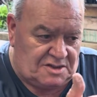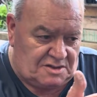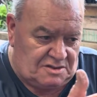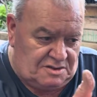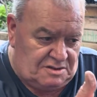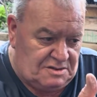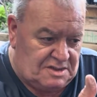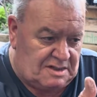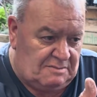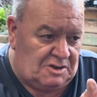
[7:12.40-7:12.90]
or
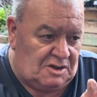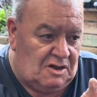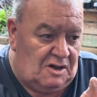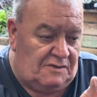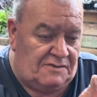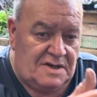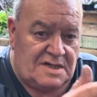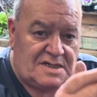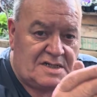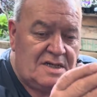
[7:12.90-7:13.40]
do something like
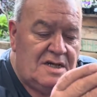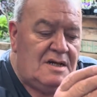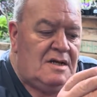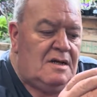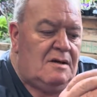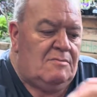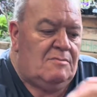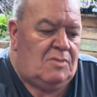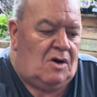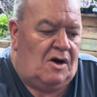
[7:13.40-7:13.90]
this.
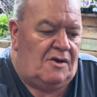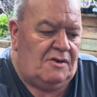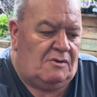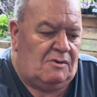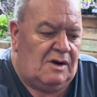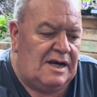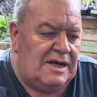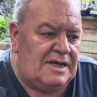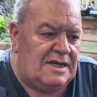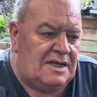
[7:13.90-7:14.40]
By the
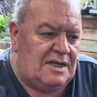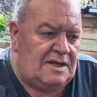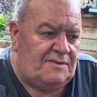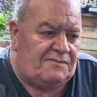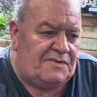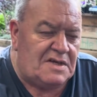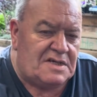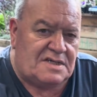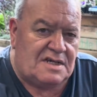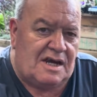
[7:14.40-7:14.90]
way, if
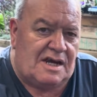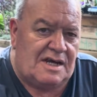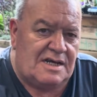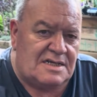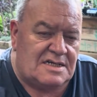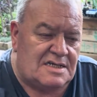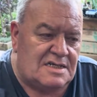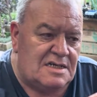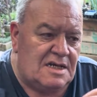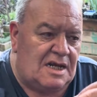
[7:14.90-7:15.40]
this
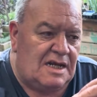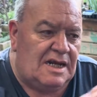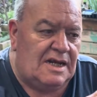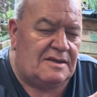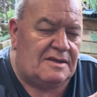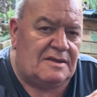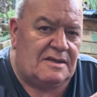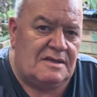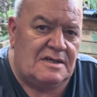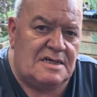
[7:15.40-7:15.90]
takes, you can
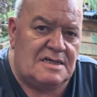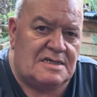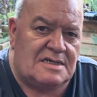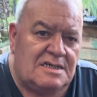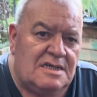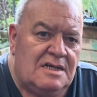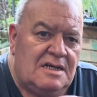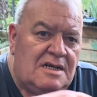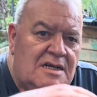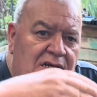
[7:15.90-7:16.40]
get these
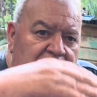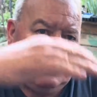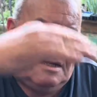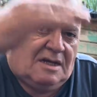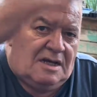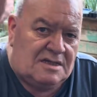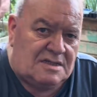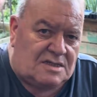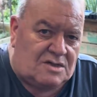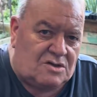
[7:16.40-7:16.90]

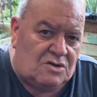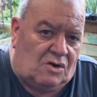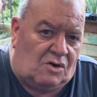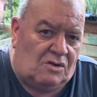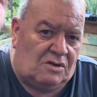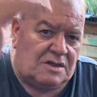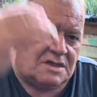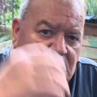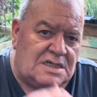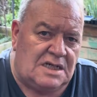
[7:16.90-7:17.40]
as
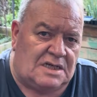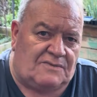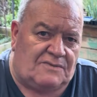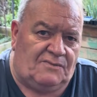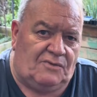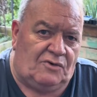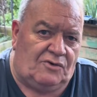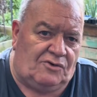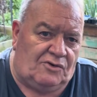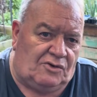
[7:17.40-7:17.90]
tall as 6
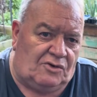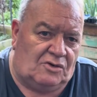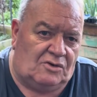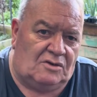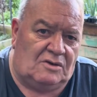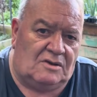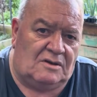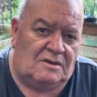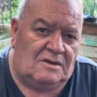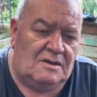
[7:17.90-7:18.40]
foot tall,
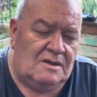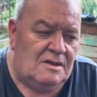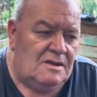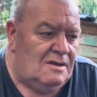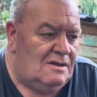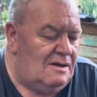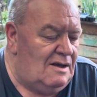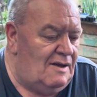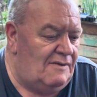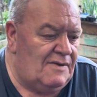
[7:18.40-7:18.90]

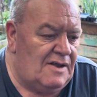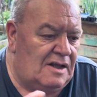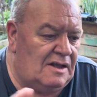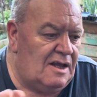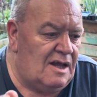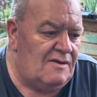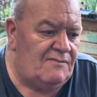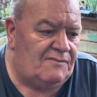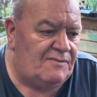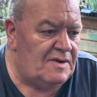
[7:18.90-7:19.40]
and they'll
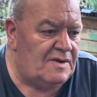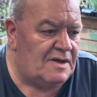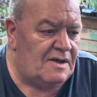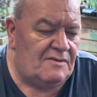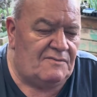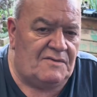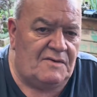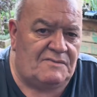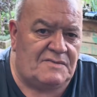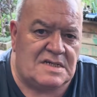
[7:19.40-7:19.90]
have
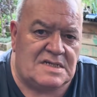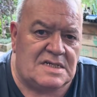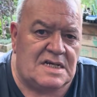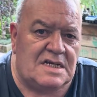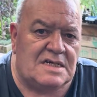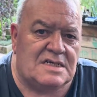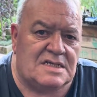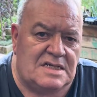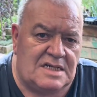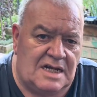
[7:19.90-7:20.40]
50,
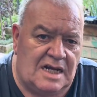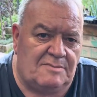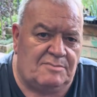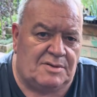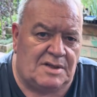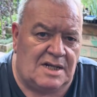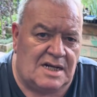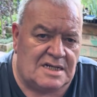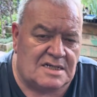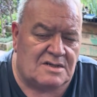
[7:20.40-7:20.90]
60
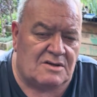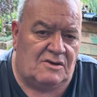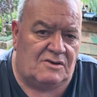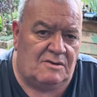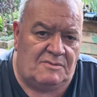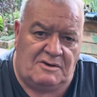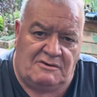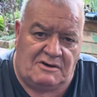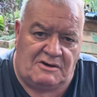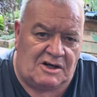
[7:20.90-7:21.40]
eggplants on them.
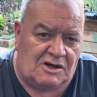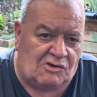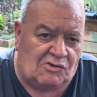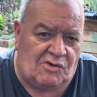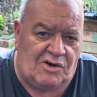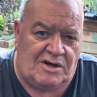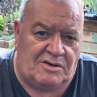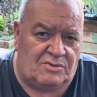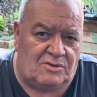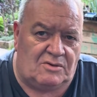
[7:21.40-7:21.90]
They're
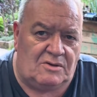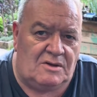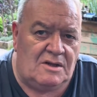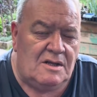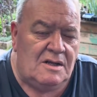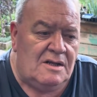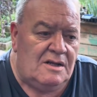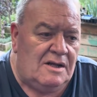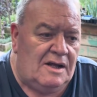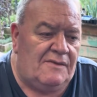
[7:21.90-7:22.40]
incredible,
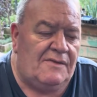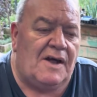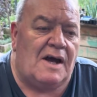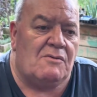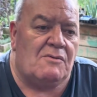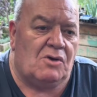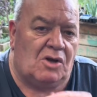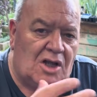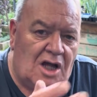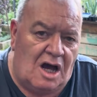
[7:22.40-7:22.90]
and they
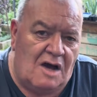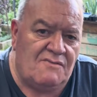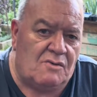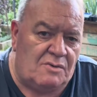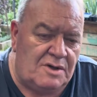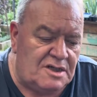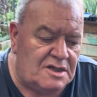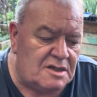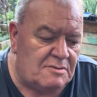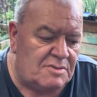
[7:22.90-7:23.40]
will
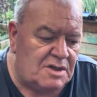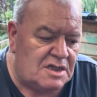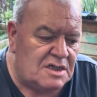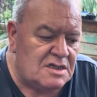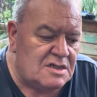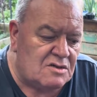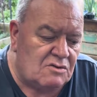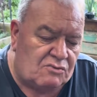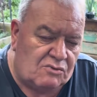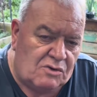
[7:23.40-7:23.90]
overwinter
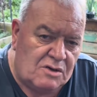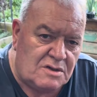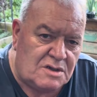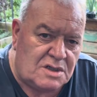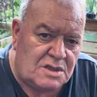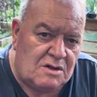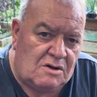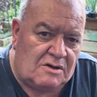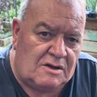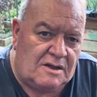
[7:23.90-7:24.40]
because the
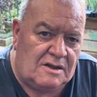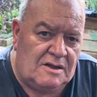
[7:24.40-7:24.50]
rootstock